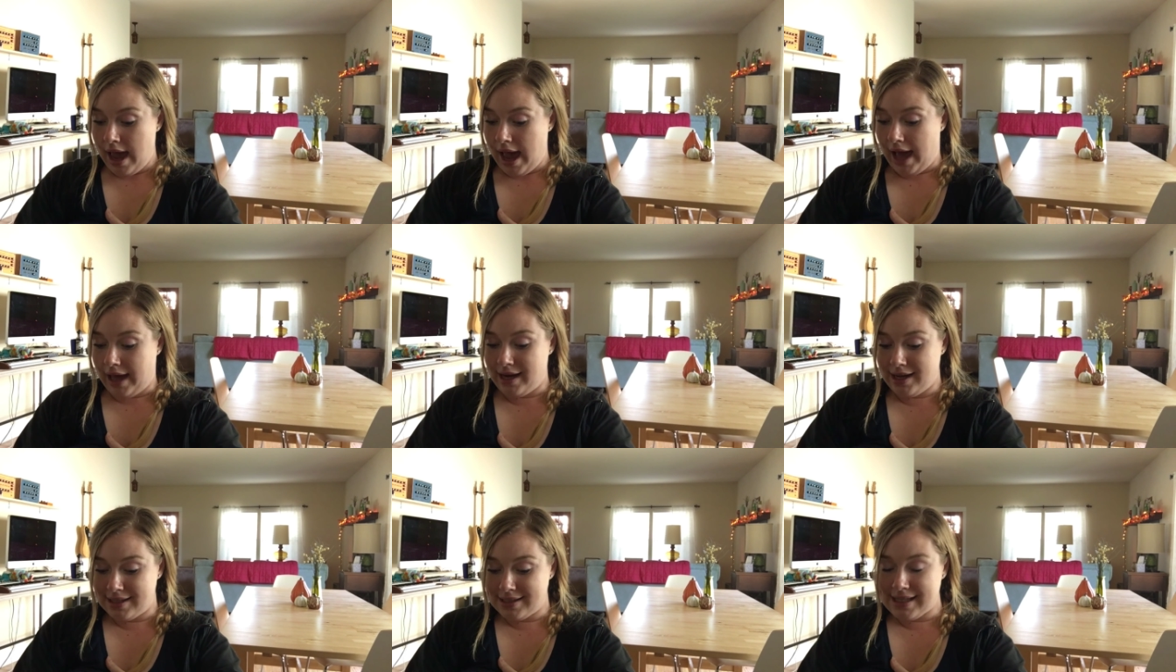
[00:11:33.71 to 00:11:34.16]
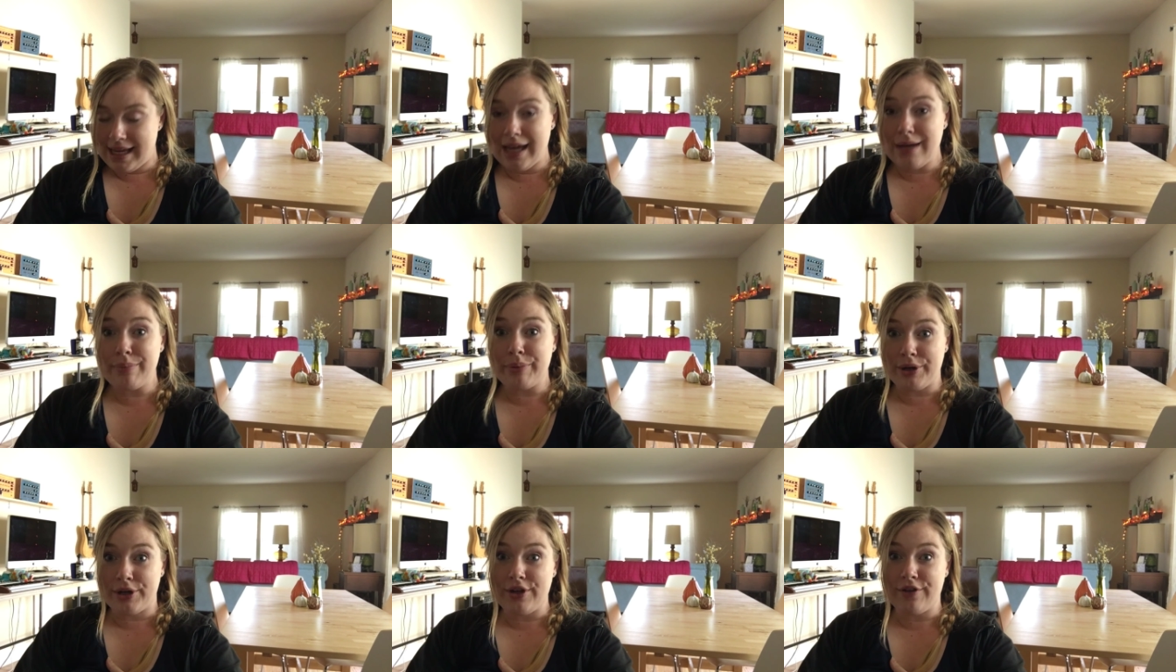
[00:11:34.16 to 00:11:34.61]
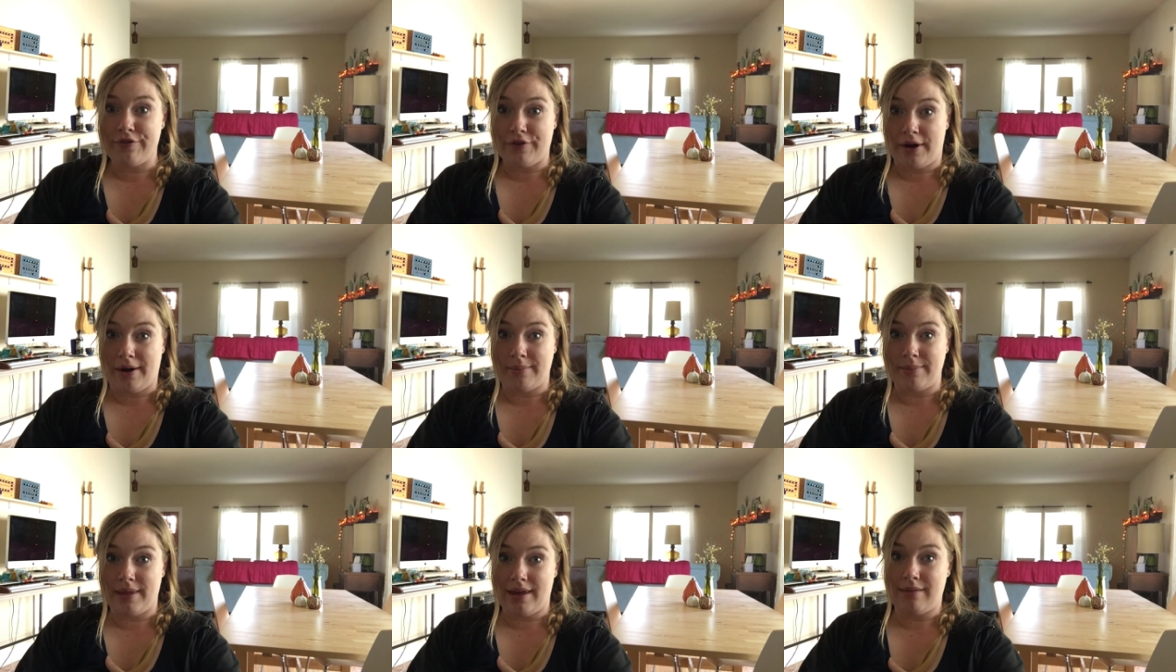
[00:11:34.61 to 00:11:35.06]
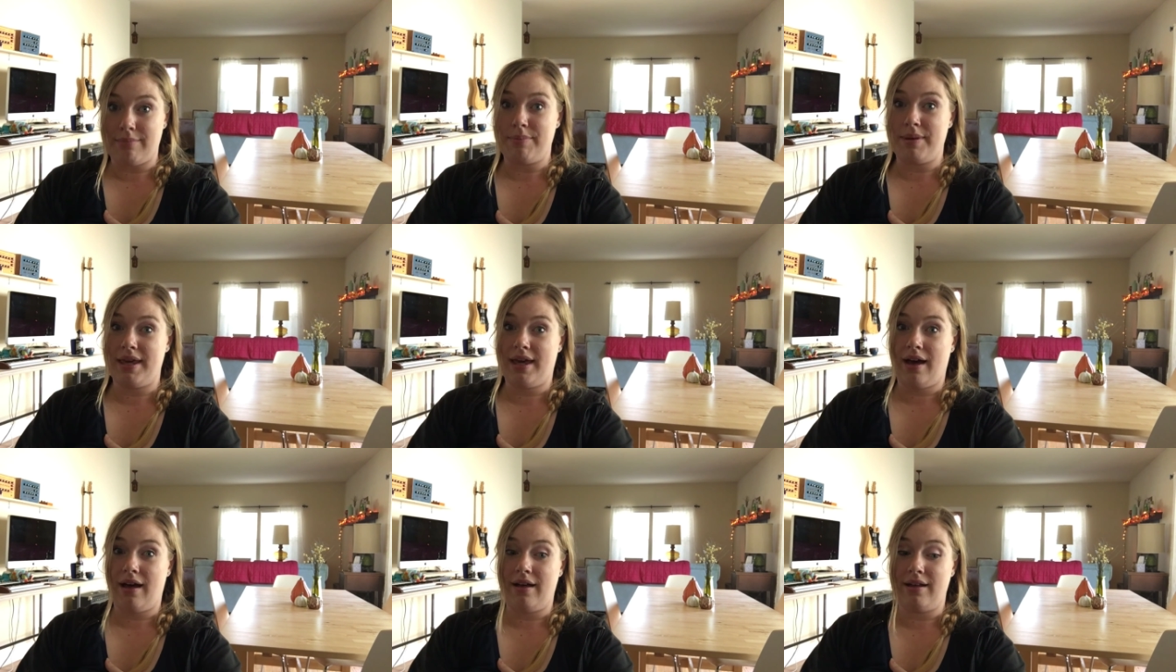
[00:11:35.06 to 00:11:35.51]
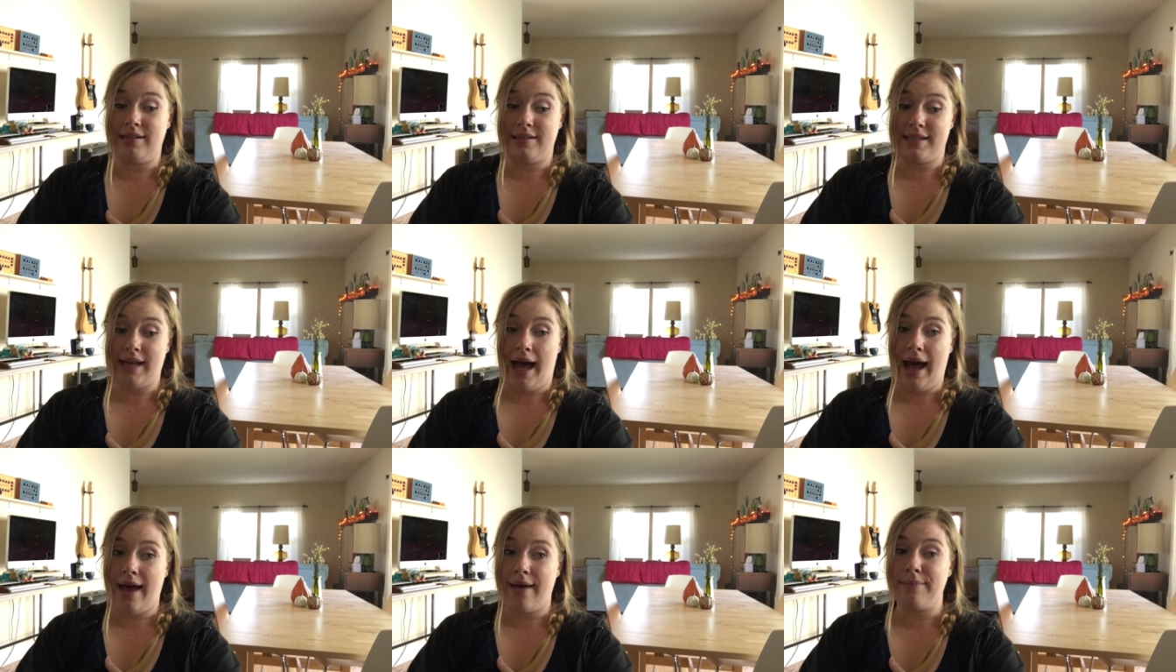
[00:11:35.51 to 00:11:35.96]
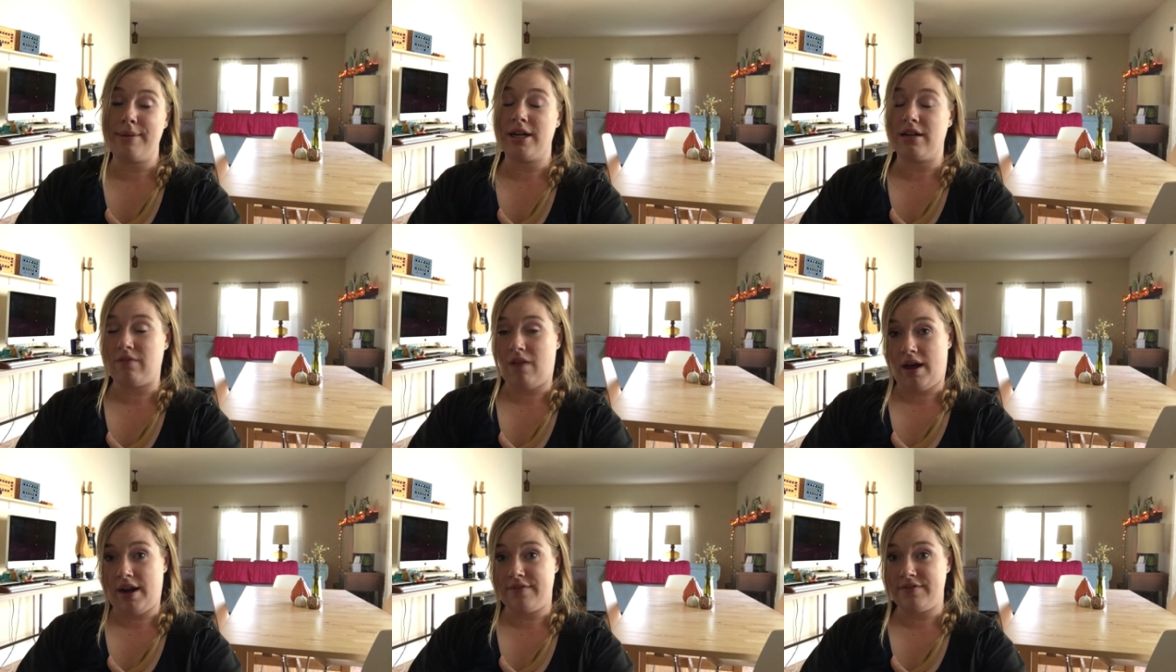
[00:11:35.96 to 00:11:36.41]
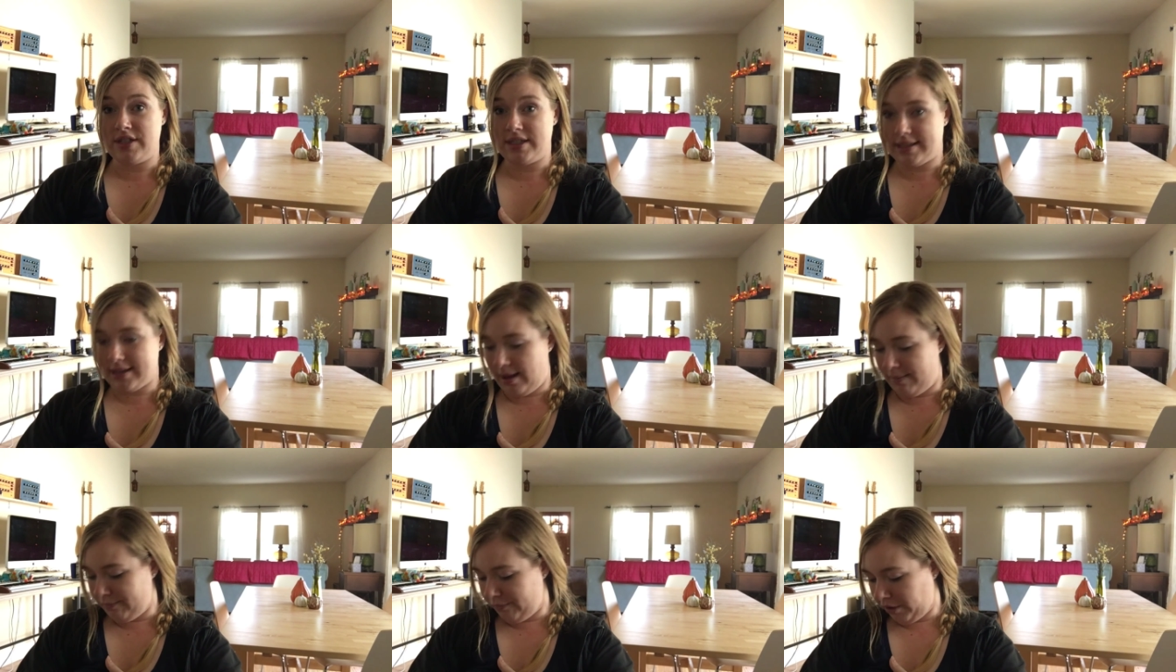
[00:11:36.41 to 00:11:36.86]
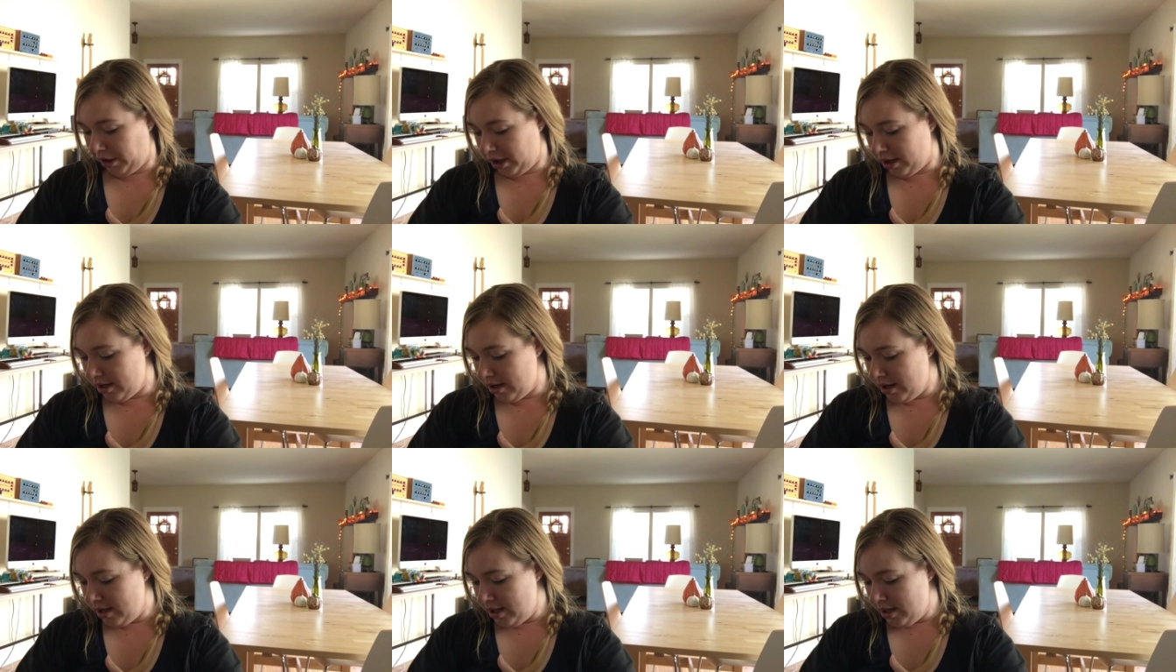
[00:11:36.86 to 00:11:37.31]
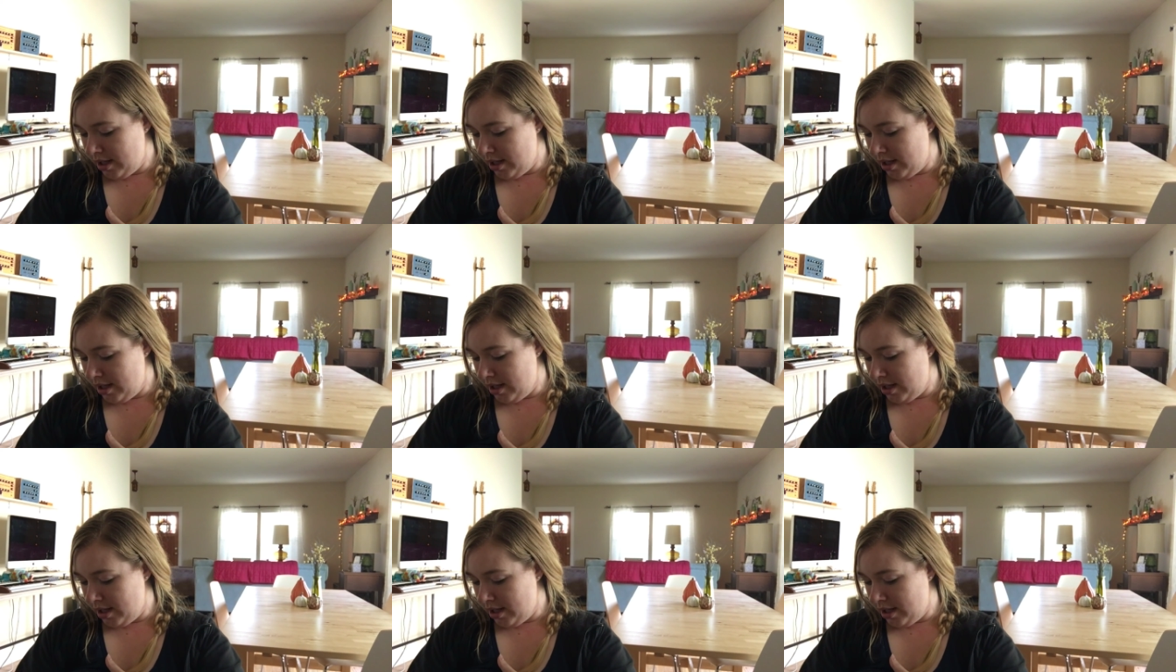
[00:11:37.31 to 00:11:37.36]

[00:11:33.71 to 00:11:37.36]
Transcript: And I say it pretty firmly because I'm in a lot of discomfort.